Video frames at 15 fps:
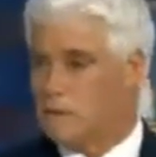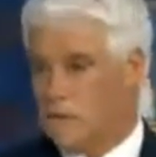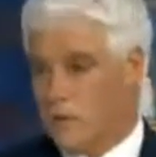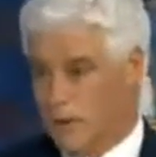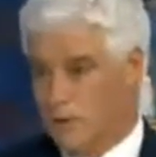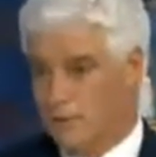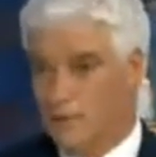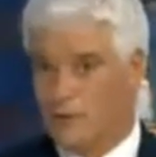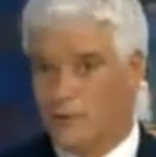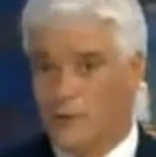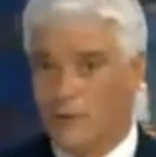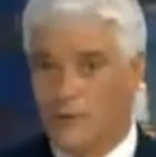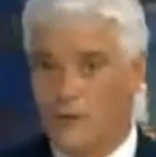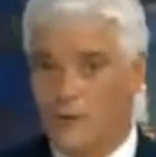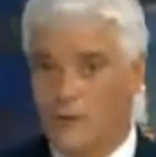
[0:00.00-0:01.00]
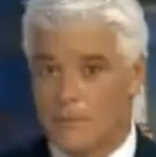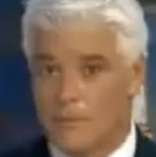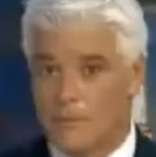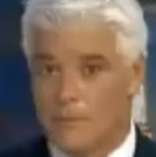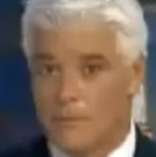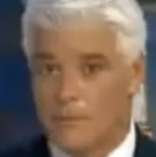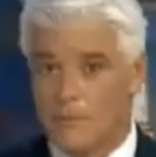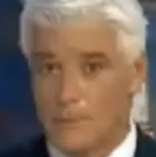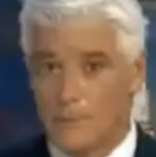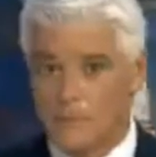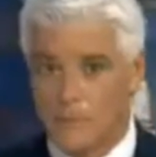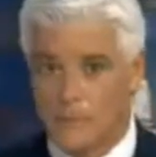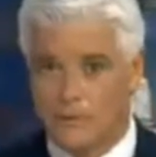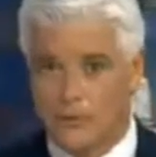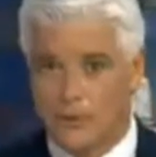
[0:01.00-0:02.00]
the City of Detroit, got himself into a
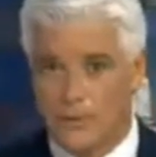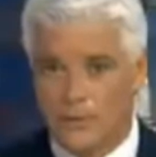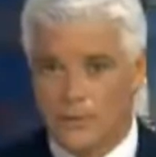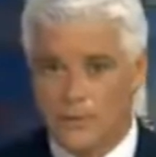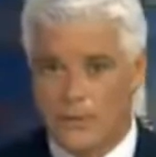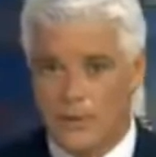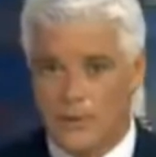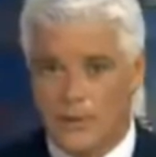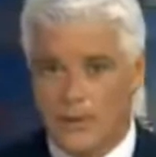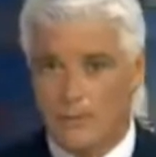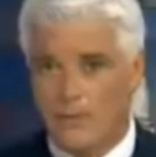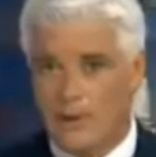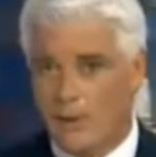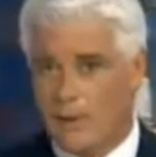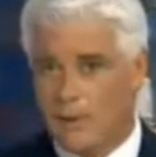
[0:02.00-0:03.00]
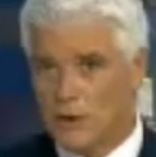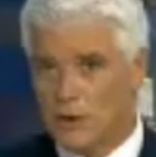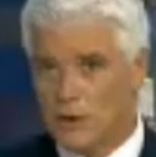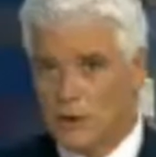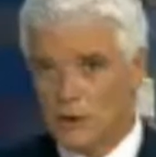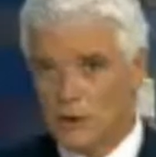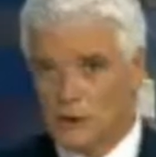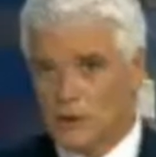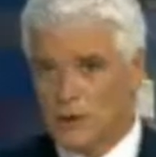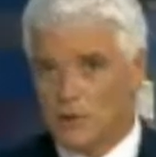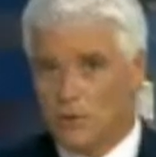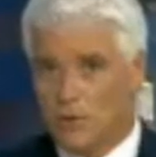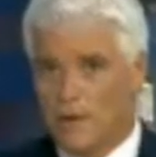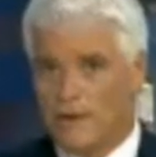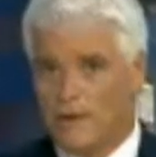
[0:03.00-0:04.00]
little bit of trouble today by comparing Toronto with
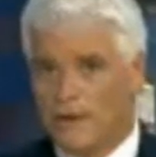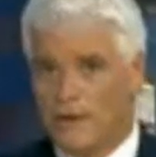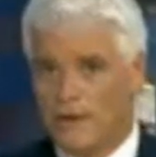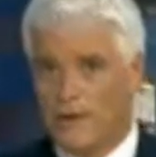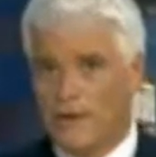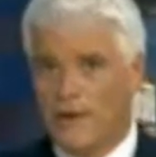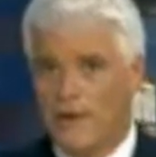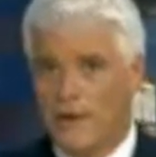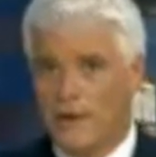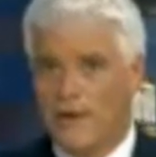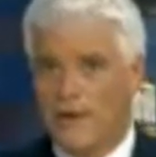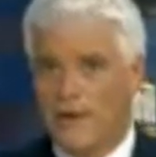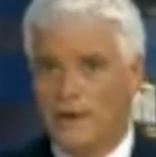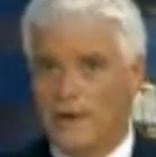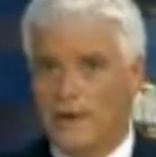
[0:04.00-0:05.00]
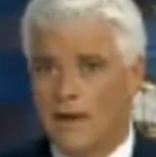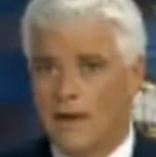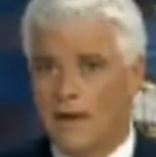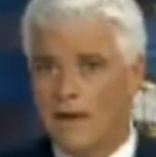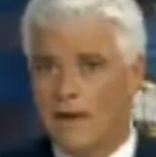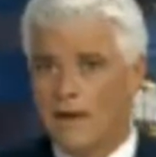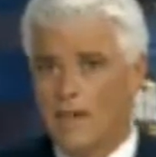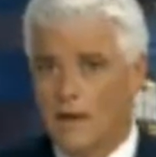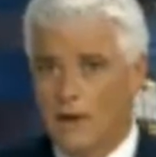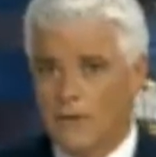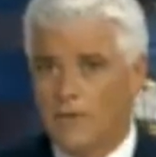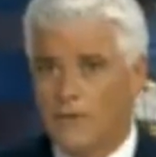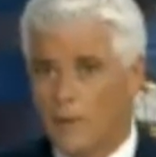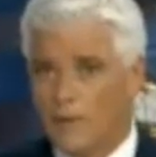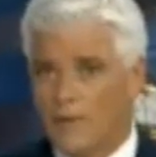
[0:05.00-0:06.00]
Detroit.
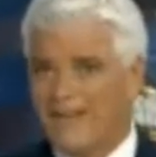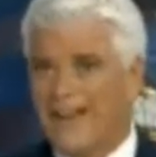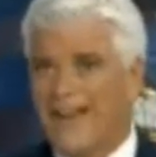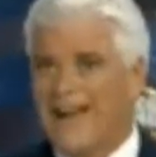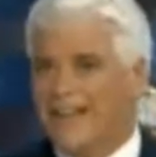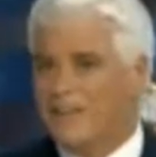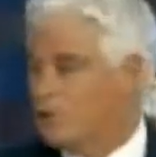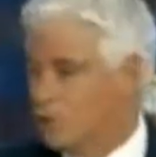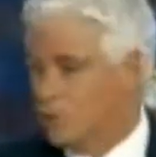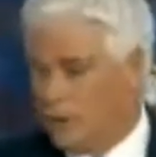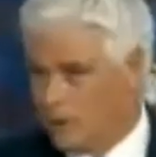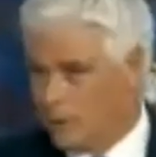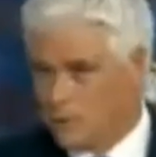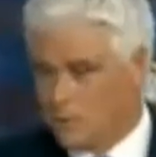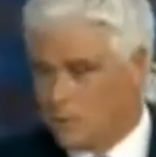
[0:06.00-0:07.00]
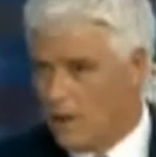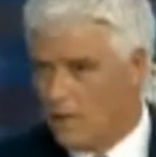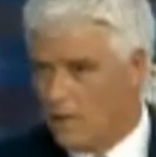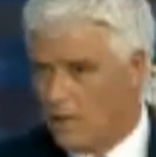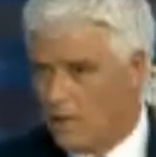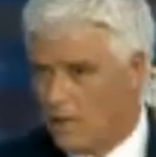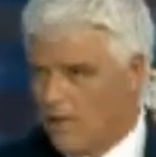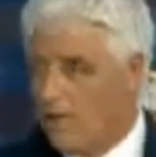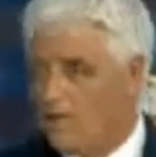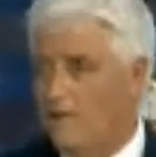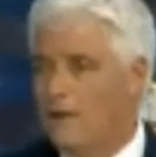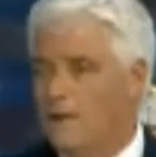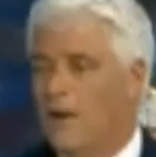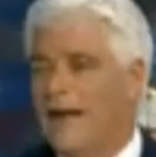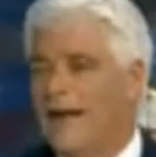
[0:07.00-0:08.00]
Mayor Ford denying Toronto's problems are
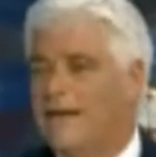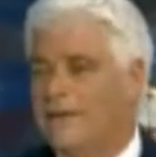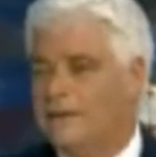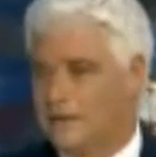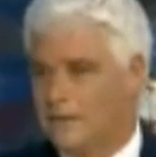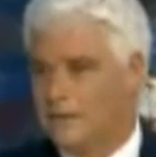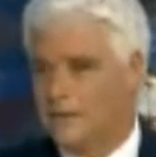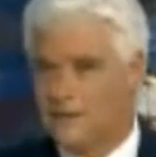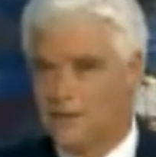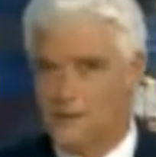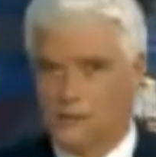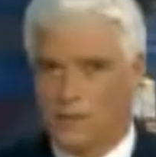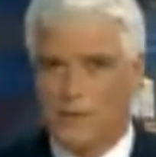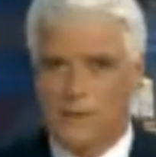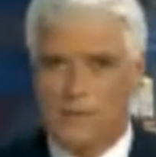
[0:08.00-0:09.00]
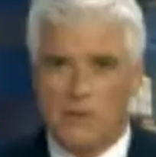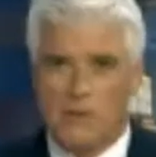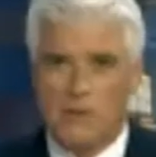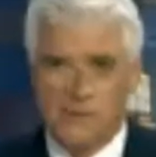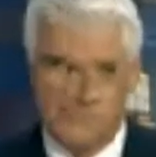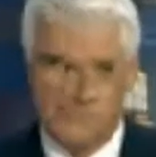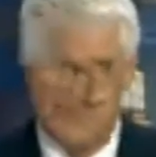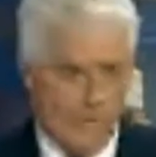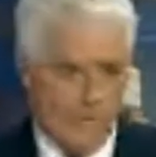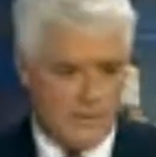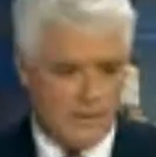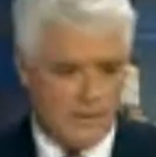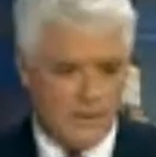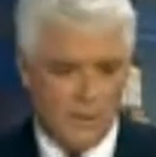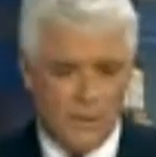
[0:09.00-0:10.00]
anything like Detroit's problems, but
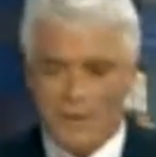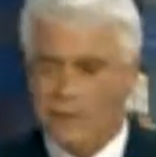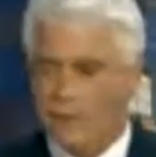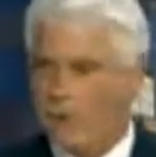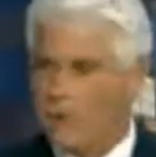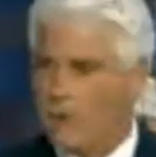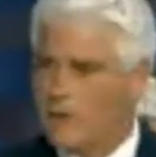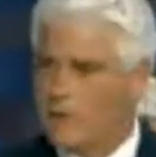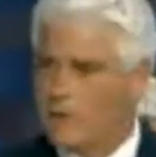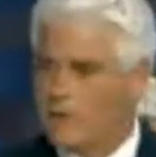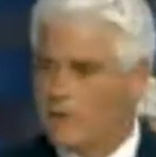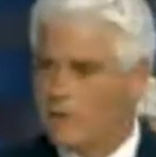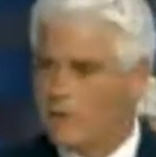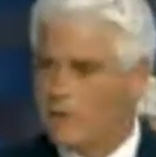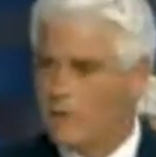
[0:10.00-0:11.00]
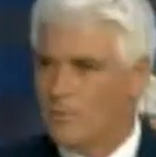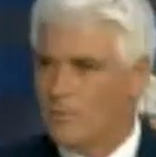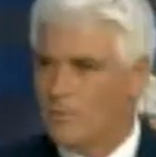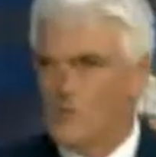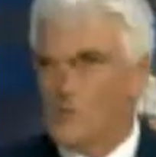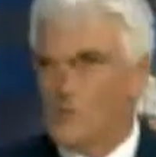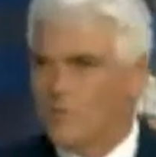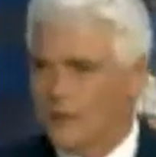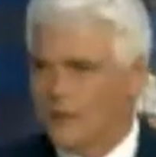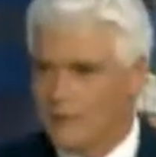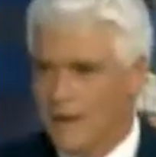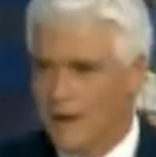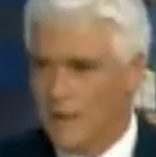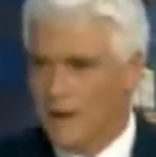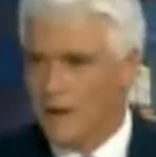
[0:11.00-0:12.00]
based on your experience, are we
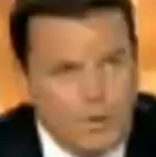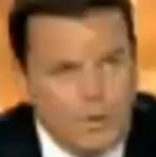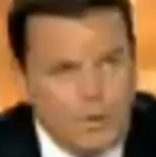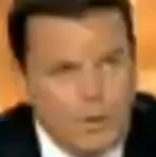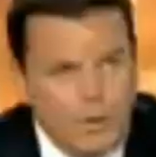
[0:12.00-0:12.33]
heading that way?